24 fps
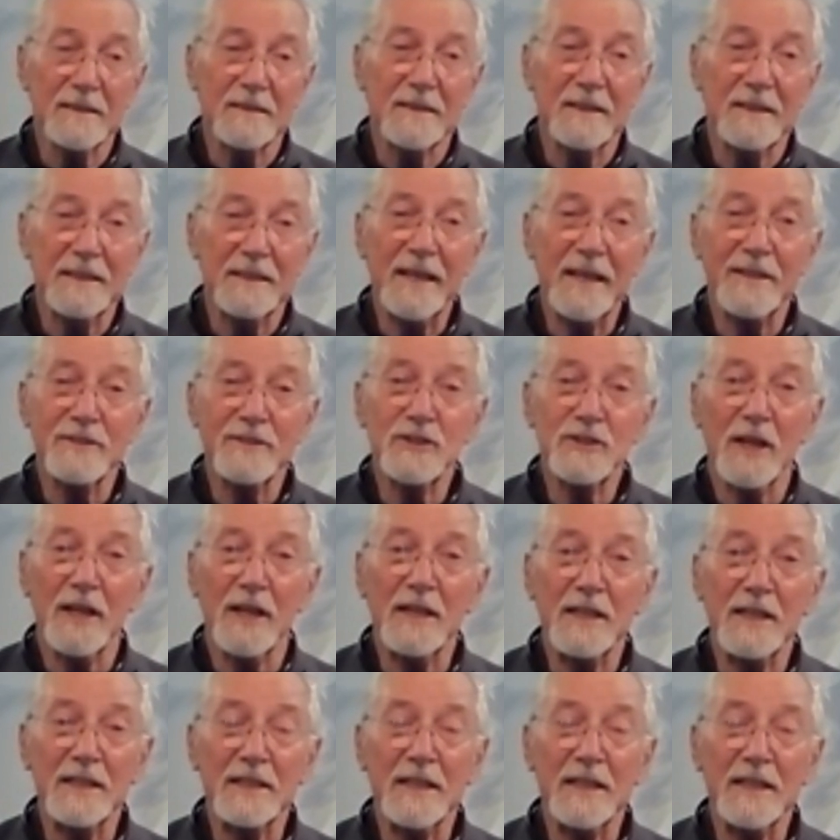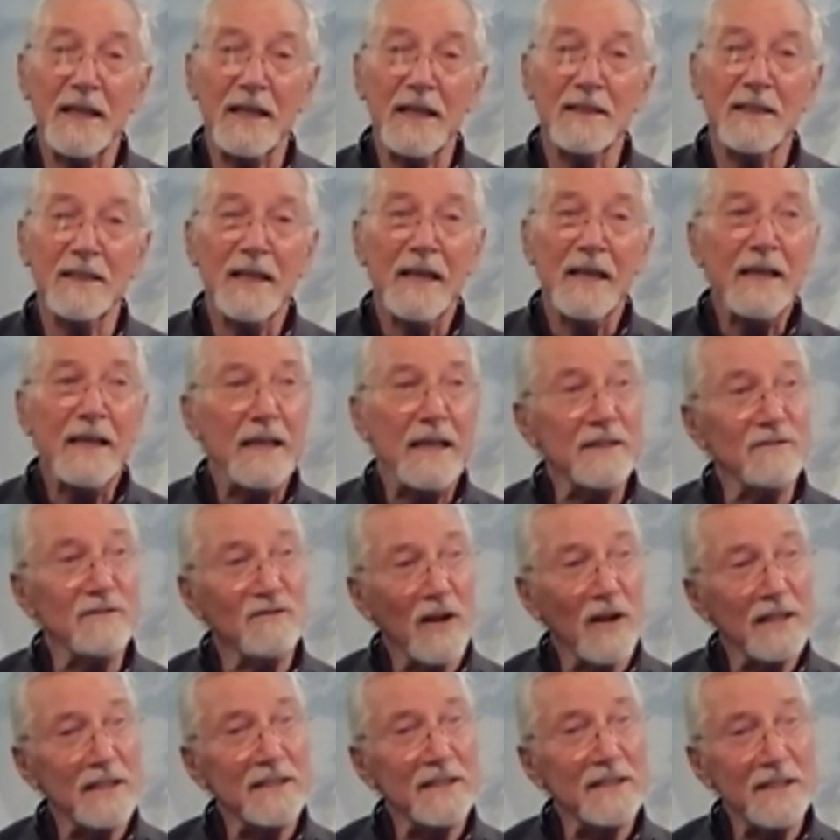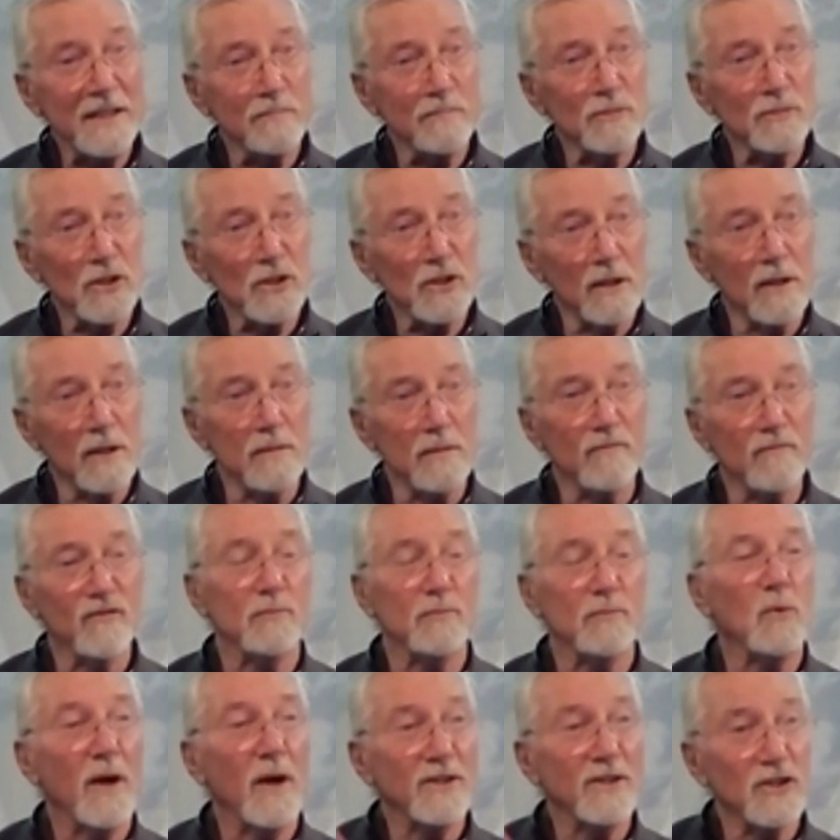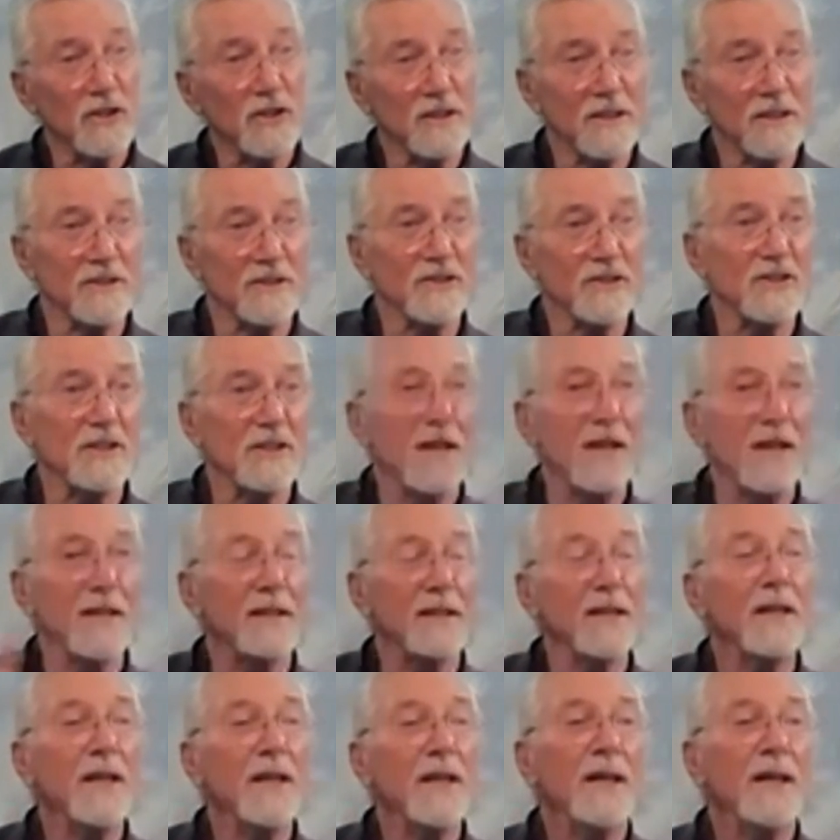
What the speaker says: the Geshe and had invited him to come from Washington State,